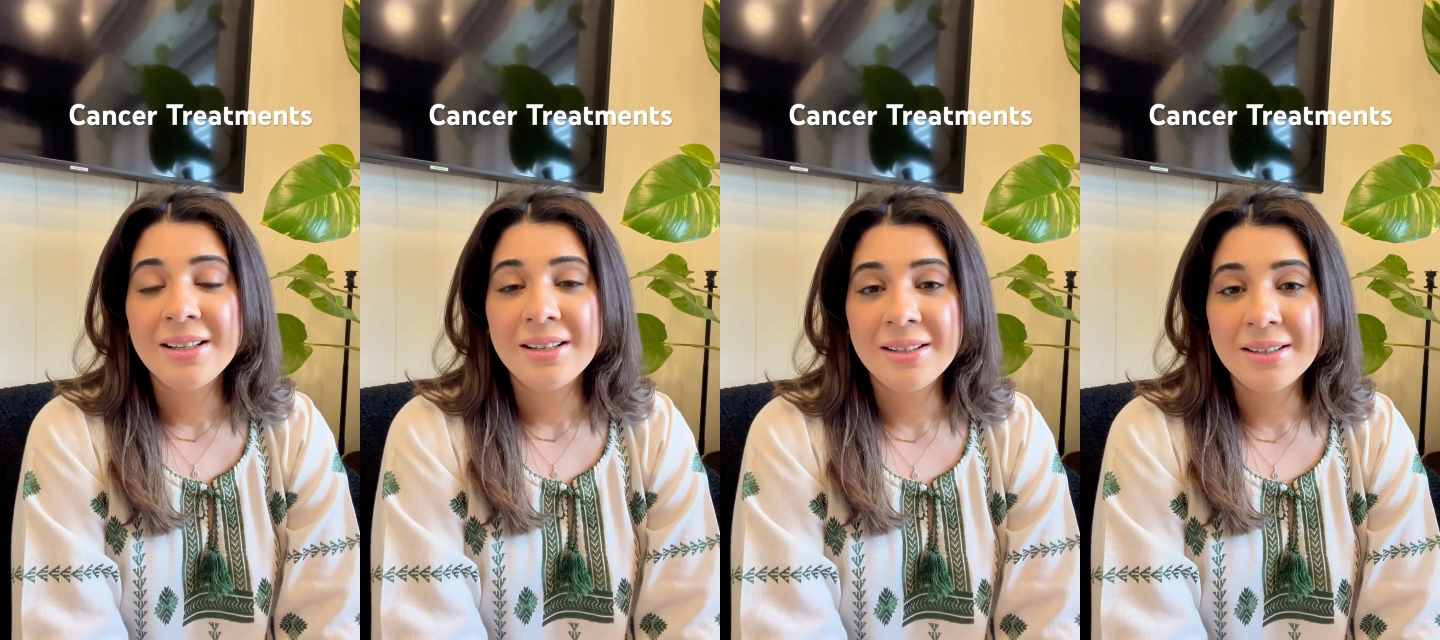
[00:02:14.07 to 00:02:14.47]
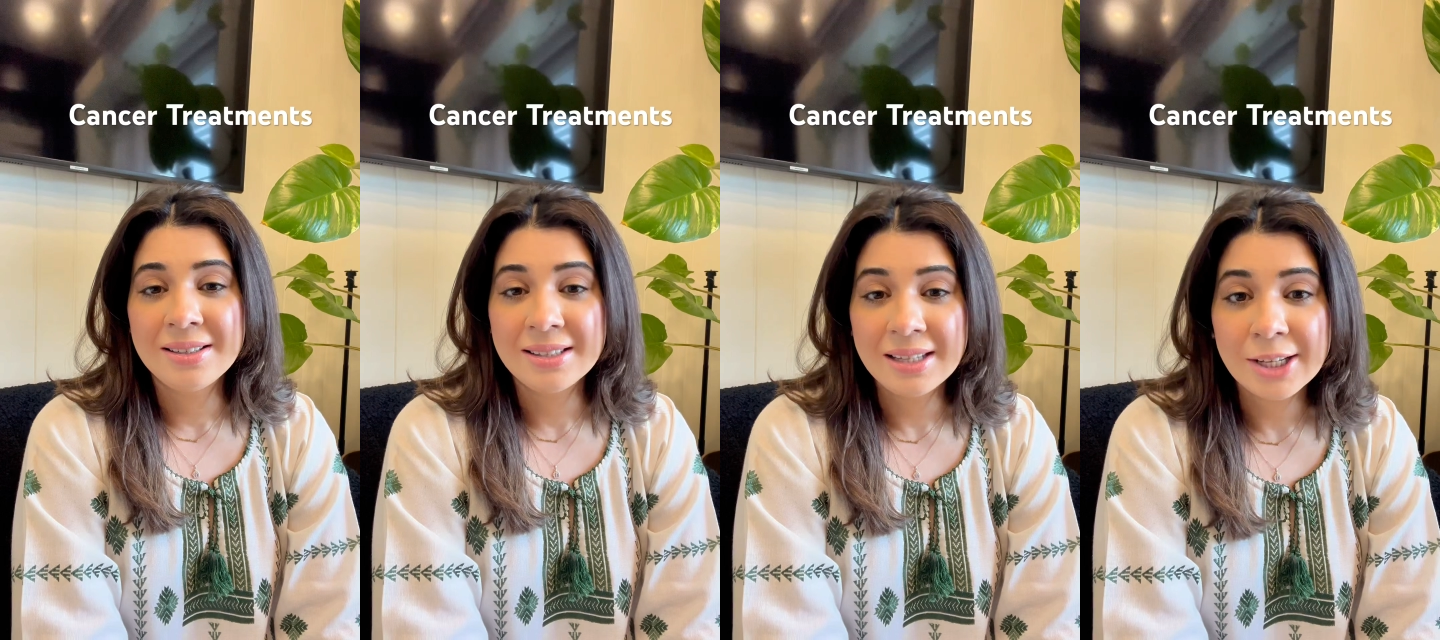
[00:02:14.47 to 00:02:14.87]
a uh,
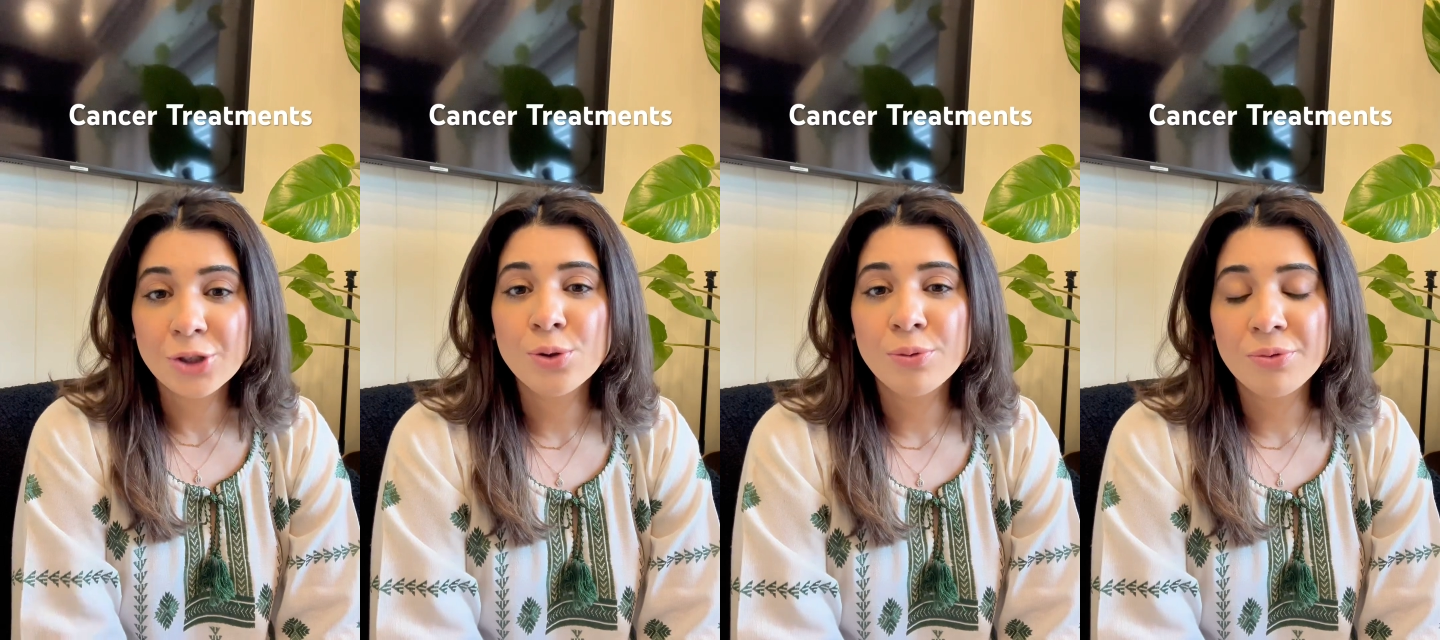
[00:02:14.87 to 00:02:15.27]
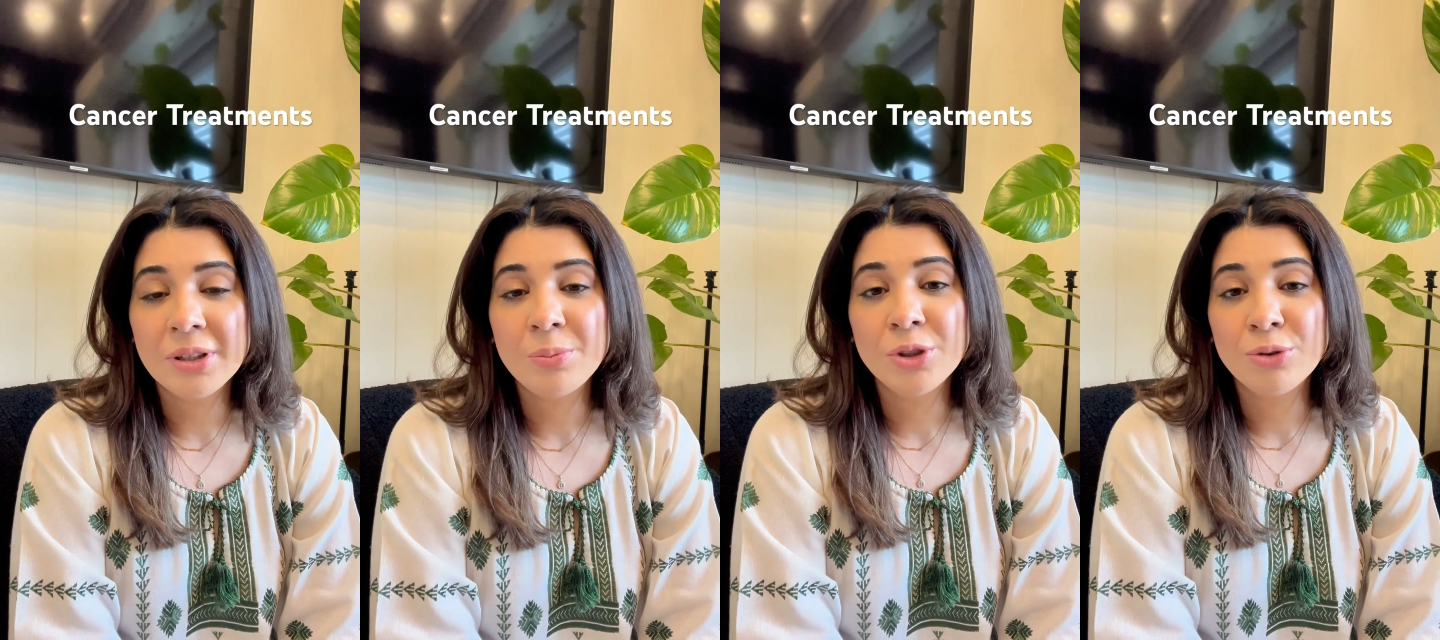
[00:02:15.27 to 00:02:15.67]
selection of
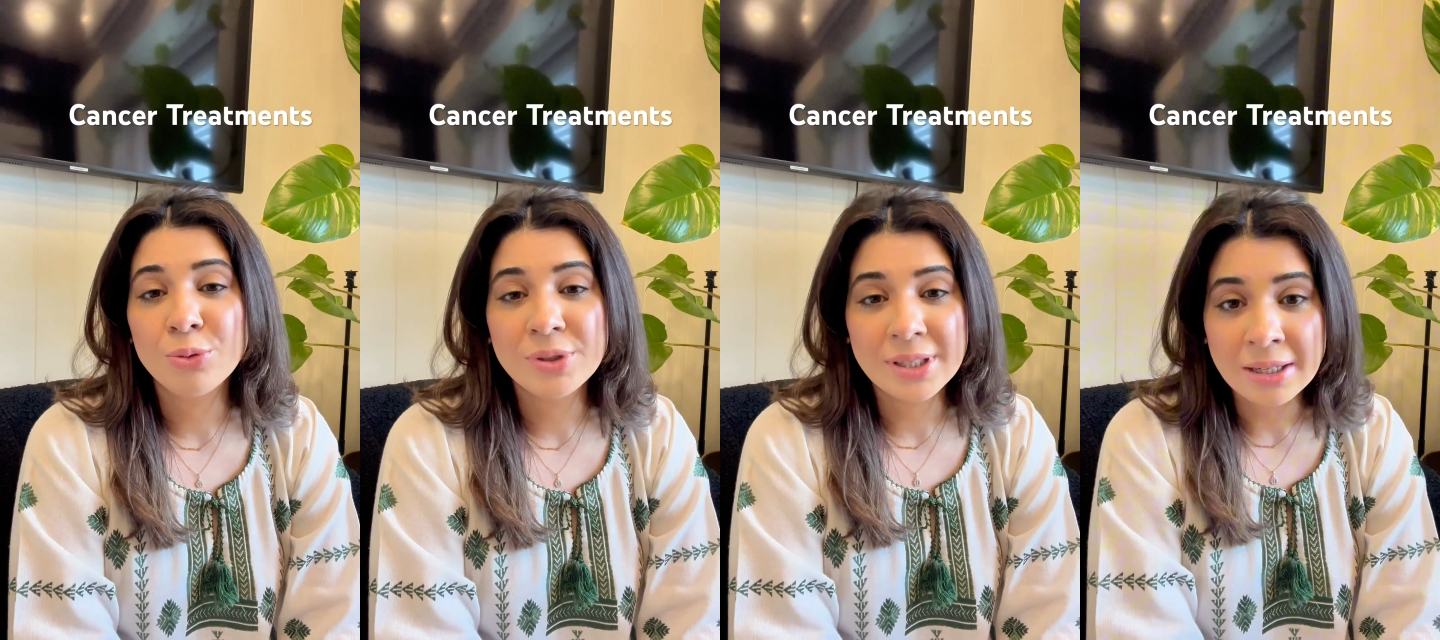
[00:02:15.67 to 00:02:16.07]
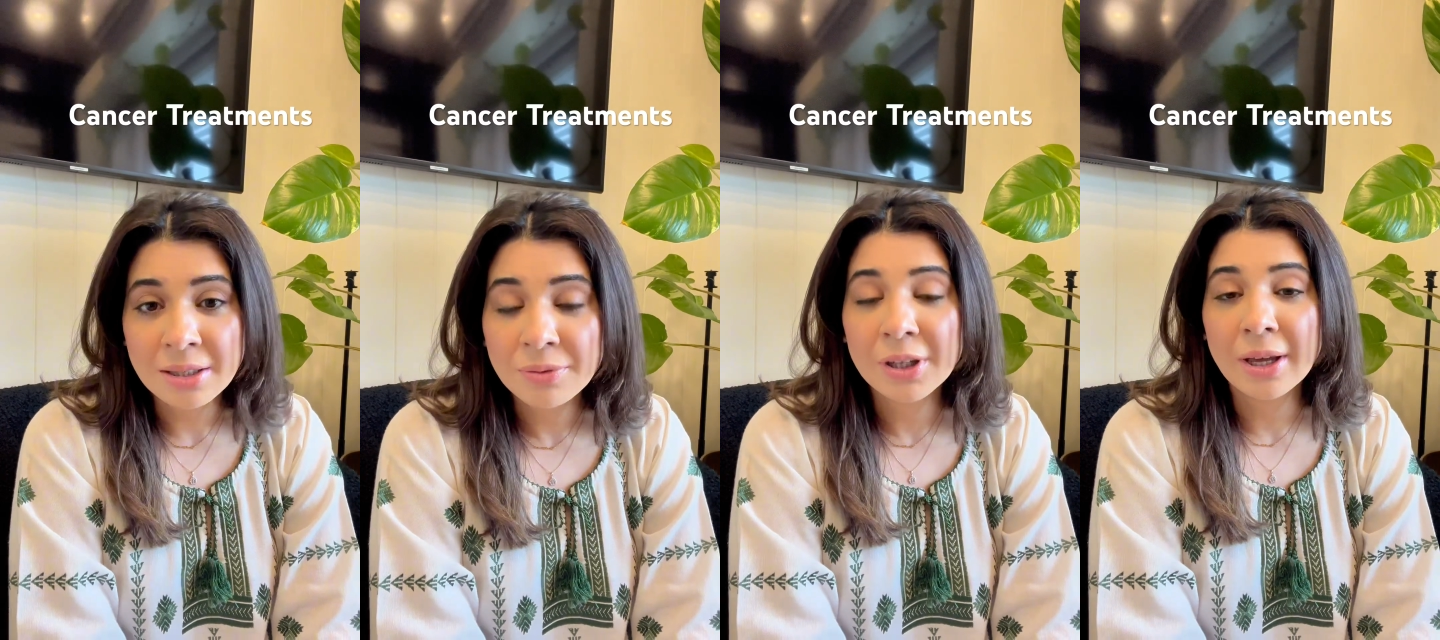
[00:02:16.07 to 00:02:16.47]
treatment through
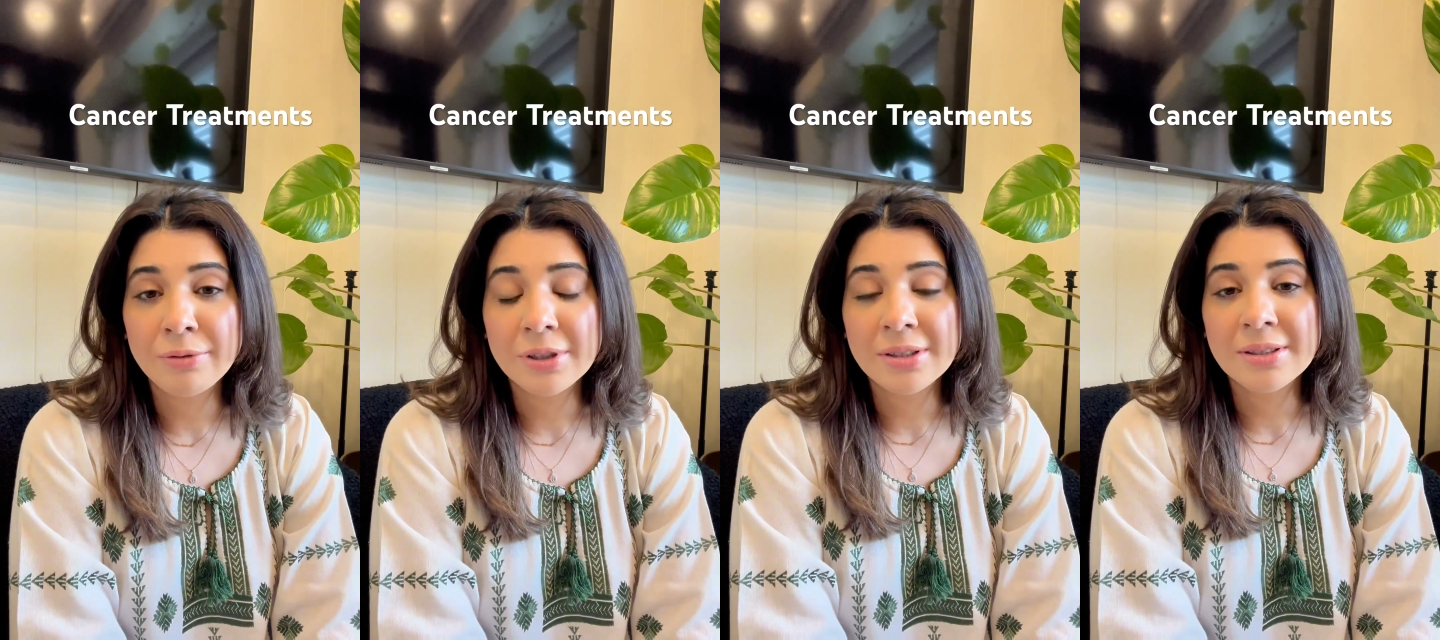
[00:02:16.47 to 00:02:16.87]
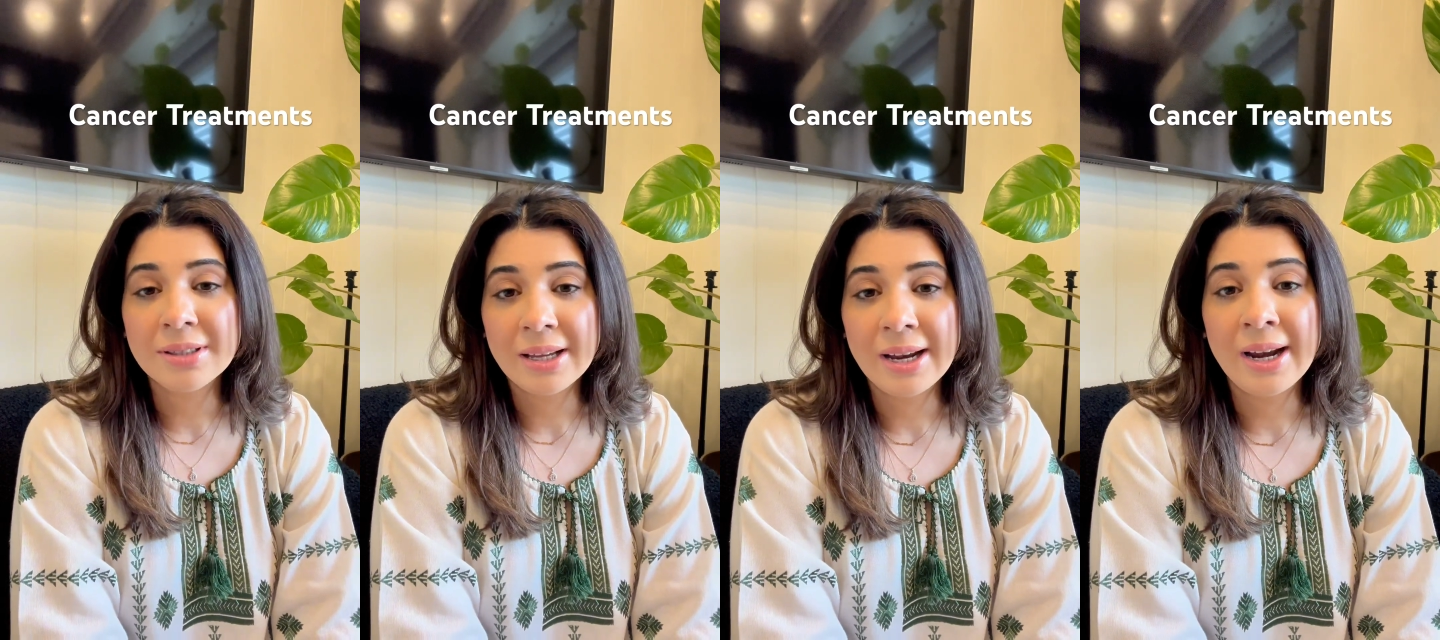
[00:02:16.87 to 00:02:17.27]
scientific
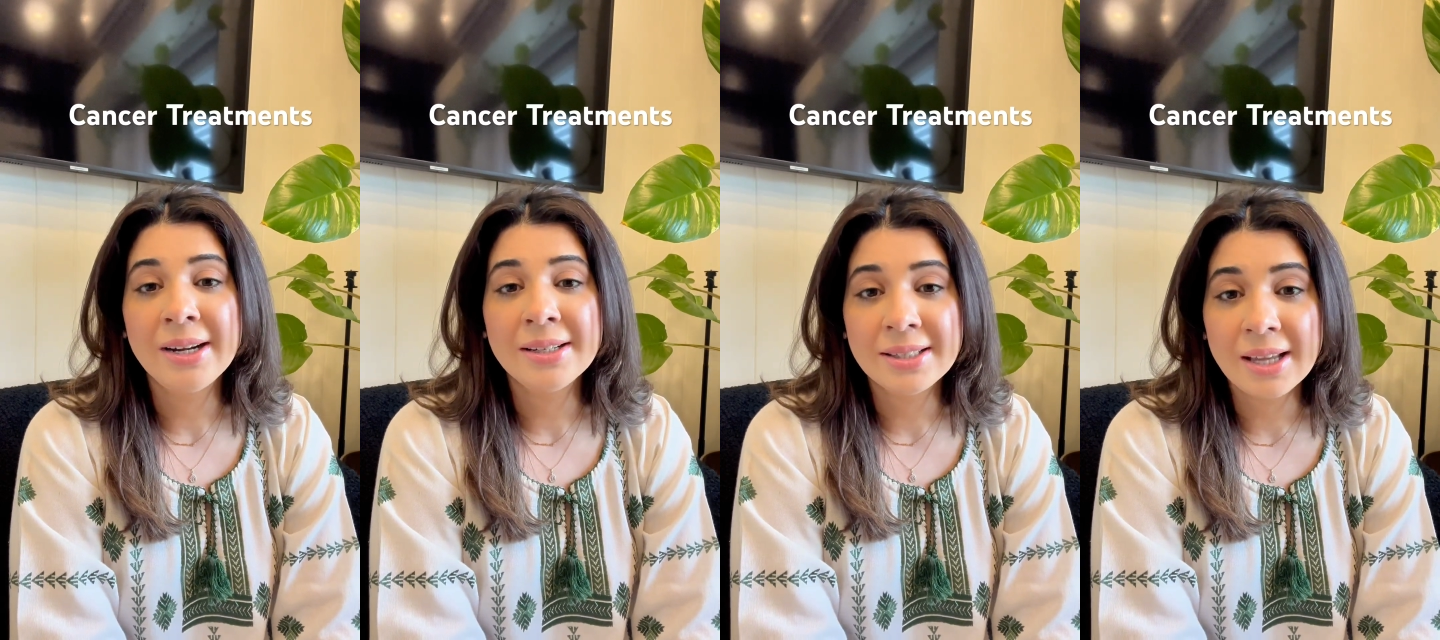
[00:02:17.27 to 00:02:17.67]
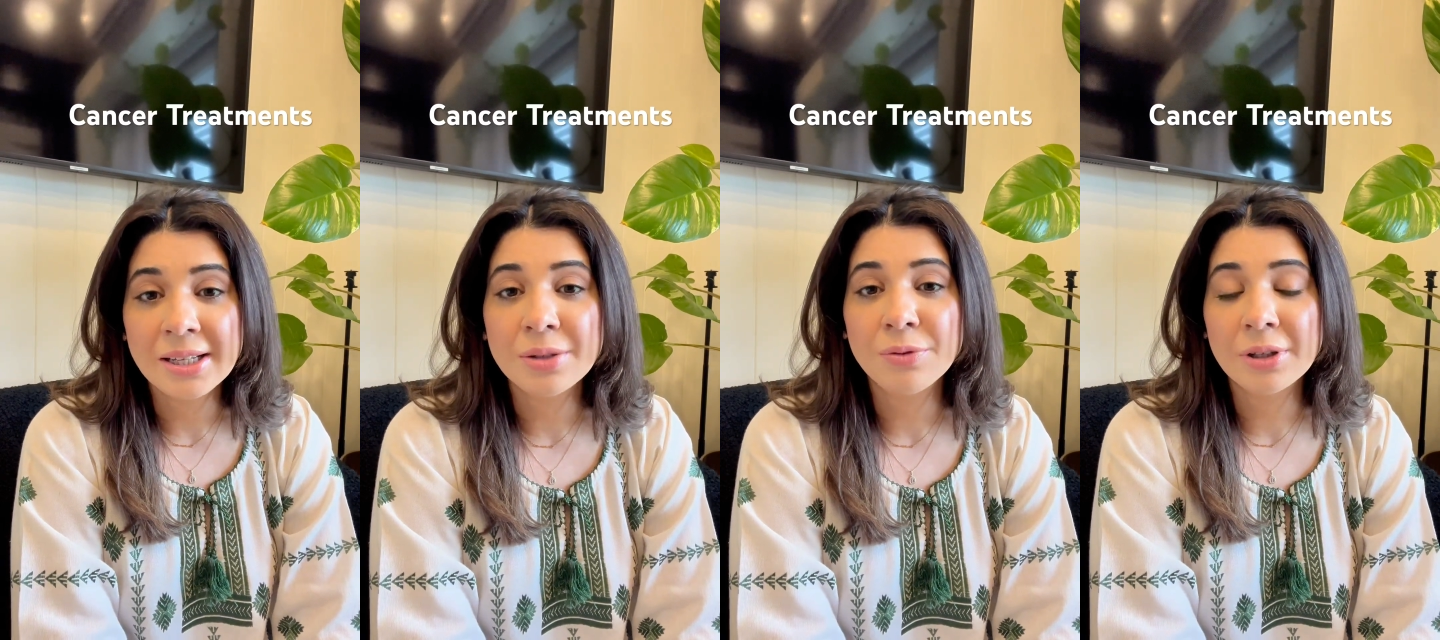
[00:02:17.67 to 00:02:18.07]
evidence and
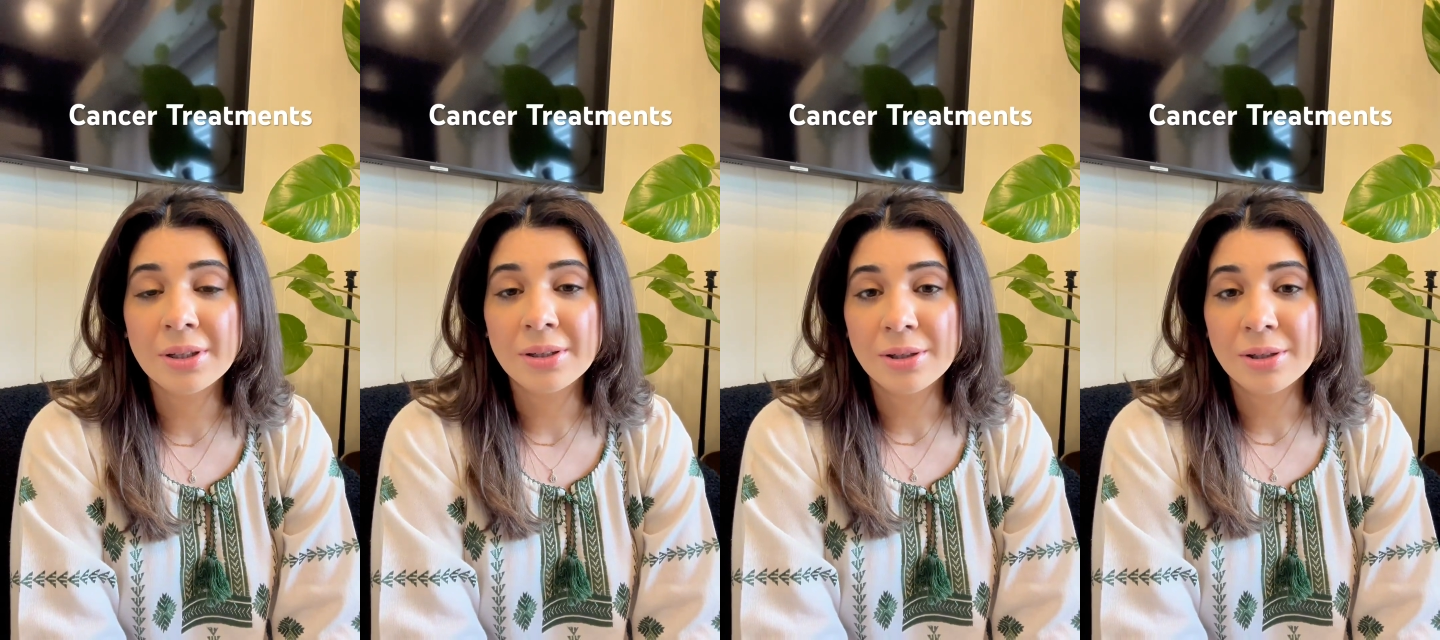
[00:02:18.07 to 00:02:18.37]
scientific